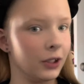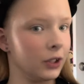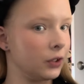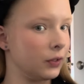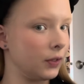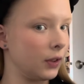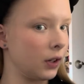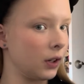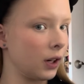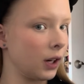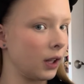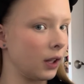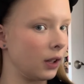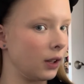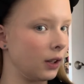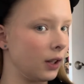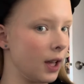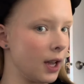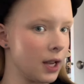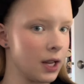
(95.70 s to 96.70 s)
it's very
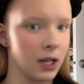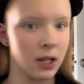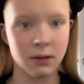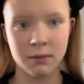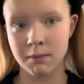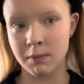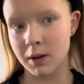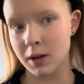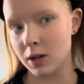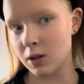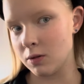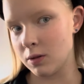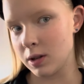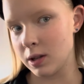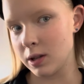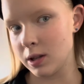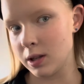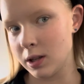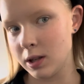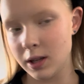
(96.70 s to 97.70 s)
light, but you
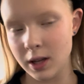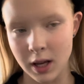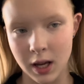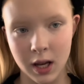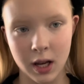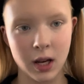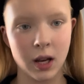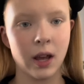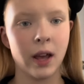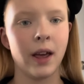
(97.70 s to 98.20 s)
can see it.